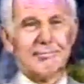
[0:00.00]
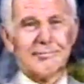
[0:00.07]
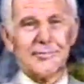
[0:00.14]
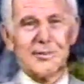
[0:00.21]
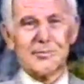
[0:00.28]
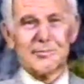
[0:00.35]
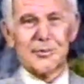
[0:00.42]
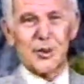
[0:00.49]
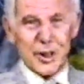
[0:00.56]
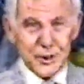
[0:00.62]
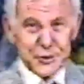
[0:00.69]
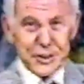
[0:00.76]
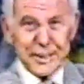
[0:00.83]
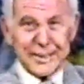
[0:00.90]
how
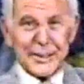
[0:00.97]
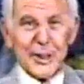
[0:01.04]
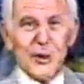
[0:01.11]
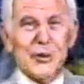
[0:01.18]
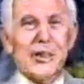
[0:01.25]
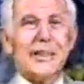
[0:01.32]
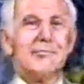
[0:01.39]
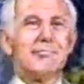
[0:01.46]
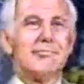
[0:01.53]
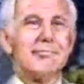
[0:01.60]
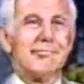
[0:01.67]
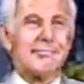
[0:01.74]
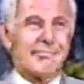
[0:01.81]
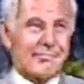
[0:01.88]
sneaky. Guilty, guilty.
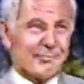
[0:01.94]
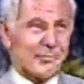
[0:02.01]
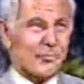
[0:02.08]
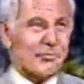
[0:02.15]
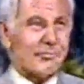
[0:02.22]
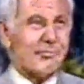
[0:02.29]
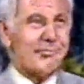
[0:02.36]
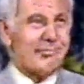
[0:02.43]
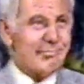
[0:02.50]
Sneaky.